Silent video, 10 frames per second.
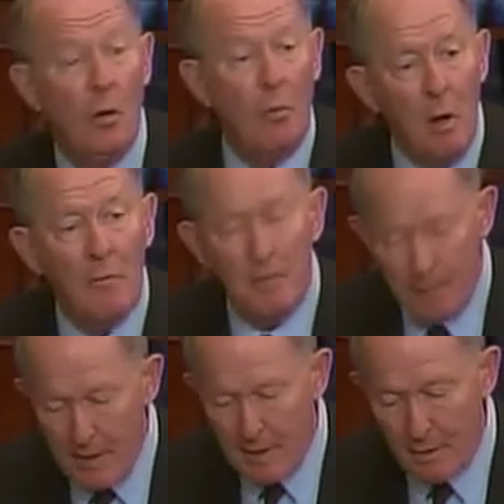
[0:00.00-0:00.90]
don't want
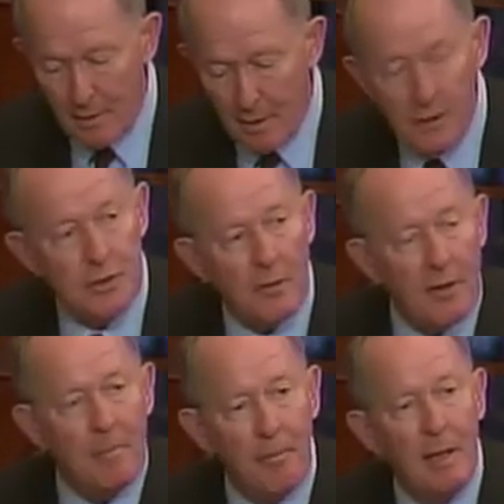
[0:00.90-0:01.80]
repeated. So
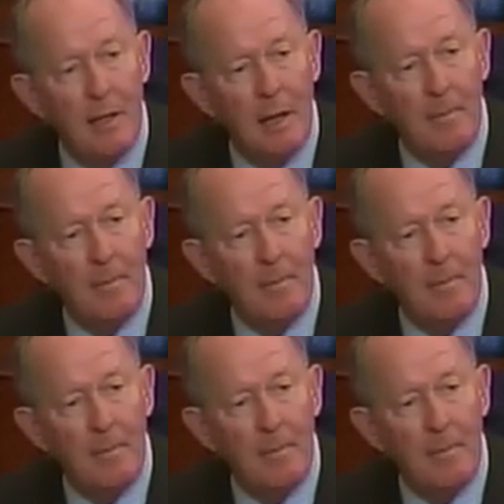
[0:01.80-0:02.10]
they even